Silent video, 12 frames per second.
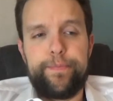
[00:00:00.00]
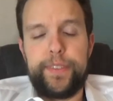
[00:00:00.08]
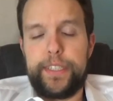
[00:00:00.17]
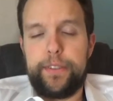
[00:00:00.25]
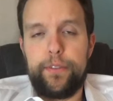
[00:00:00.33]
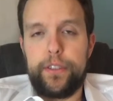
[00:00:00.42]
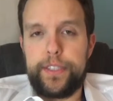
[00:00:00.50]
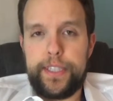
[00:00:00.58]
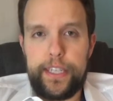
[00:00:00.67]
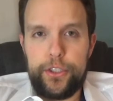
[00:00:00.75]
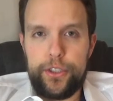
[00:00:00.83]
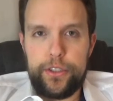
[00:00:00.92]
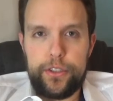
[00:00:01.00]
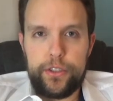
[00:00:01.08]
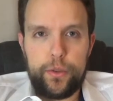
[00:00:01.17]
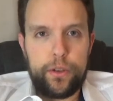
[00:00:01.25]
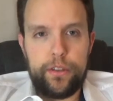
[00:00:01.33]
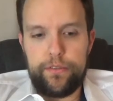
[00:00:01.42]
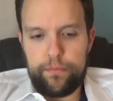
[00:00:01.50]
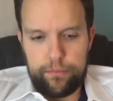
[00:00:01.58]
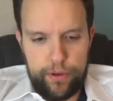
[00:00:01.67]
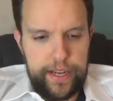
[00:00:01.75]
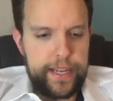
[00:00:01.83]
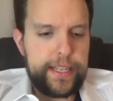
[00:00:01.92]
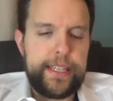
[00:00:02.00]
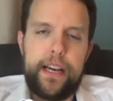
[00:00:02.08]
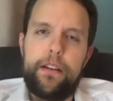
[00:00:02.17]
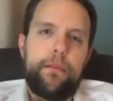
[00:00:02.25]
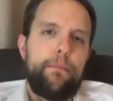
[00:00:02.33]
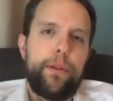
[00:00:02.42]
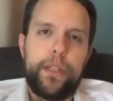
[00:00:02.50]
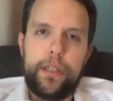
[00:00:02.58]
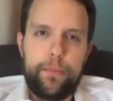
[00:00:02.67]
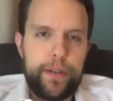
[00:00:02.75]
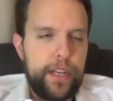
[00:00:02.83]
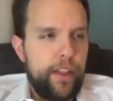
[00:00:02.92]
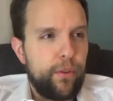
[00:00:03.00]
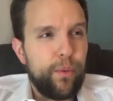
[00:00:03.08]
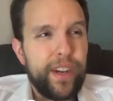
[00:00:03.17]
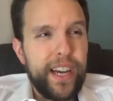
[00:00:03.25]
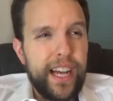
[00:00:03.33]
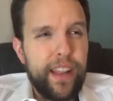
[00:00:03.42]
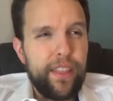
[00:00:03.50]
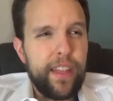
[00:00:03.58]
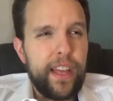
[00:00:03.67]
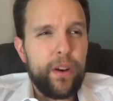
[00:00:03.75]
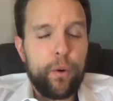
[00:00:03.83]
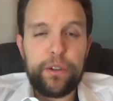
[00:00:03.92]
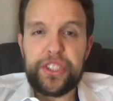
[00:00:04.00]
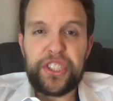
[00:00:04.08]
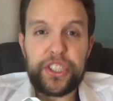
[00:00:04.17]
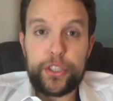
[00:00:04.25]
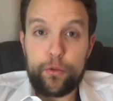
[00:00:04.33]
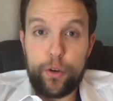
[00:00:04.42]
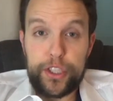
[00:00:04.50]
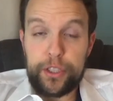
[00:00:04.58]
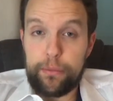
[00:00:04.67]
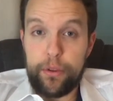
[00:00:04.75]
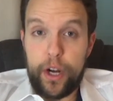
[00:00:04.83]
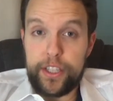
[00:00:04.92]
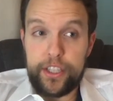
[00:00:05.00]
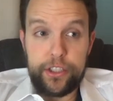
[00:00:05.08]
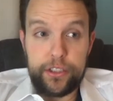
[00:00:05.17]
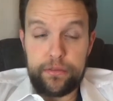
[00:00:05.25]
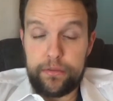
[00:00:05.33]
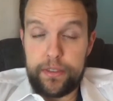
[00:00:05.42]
civilization, sort of break it down and build up another one kind of thing? Or is it just a Russian plot to just